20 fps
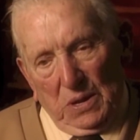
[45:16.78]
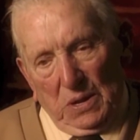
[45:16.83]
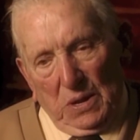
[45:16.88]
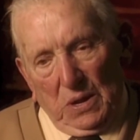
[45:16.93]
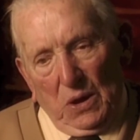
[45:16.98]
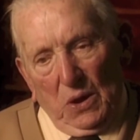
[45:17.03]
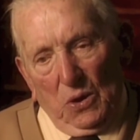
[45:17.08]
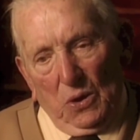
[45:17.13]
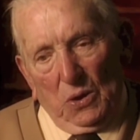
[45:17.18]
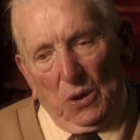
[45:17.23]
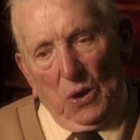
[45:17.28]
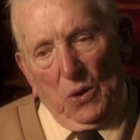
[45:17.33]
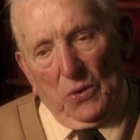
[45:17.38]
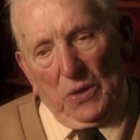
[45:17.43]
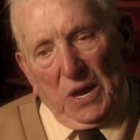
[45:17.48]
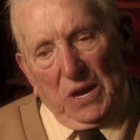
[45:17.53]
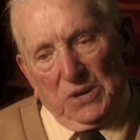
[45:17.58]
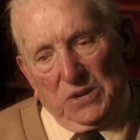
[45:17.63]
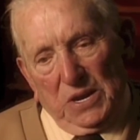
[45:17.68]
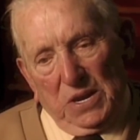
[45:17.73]
Although
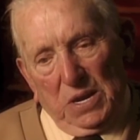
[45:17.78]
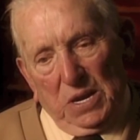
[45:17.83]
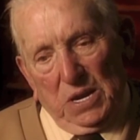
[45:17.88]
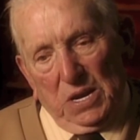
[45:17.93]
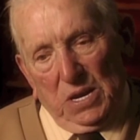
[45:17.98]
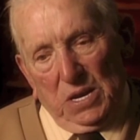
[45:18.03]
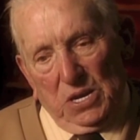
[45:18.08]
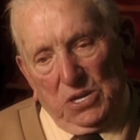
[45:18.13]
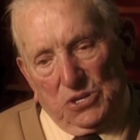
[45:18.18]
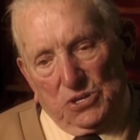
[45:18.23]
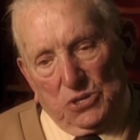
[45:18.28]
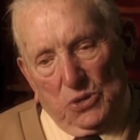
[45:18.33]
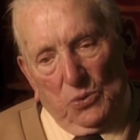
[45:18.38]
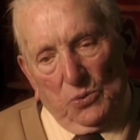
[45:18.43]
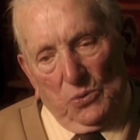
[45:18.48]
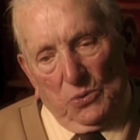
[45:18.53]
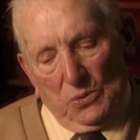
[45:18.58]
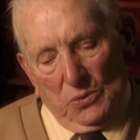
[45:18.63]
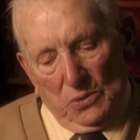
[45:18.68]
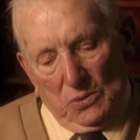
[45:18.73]
they did
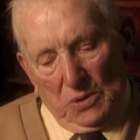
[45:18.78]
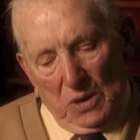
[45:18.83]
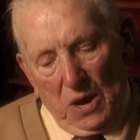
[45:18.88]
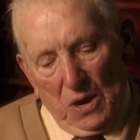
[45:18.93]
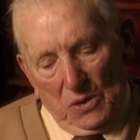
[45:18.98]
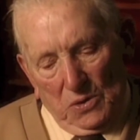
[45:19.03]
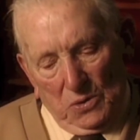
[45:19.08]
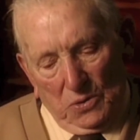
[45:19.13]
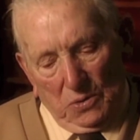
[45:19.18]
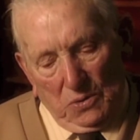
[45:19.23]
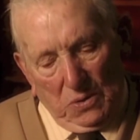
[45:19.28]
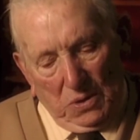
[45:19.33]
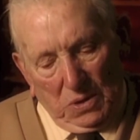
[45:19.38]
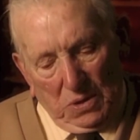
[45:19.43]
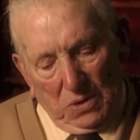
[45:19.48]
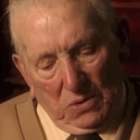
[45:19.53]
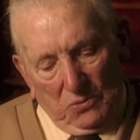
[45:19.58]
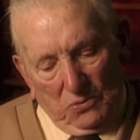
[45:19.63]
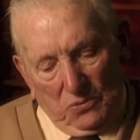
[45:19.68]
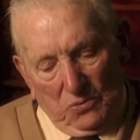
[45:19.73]
issue long
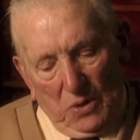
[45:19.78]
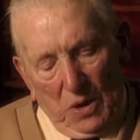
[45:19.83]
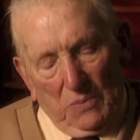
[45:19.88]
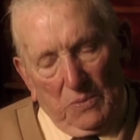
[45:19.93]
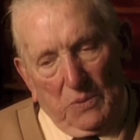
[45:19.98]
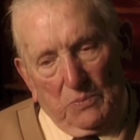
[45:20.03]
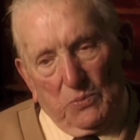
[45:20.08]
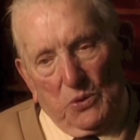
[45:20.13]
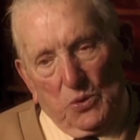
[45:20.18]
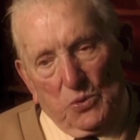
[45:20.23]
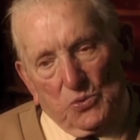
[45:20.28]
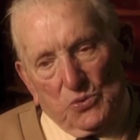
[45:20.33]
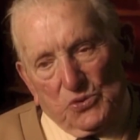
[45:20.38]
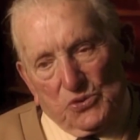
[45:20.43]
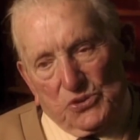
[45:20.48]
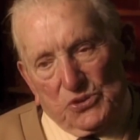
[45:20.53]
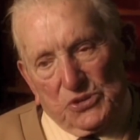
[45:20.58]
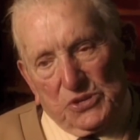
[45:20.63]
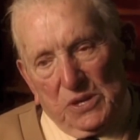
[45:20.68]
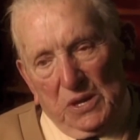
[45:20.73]
rubber
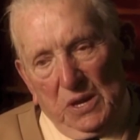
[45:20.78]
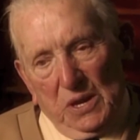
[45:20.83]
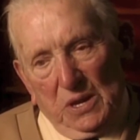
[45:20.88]
boots,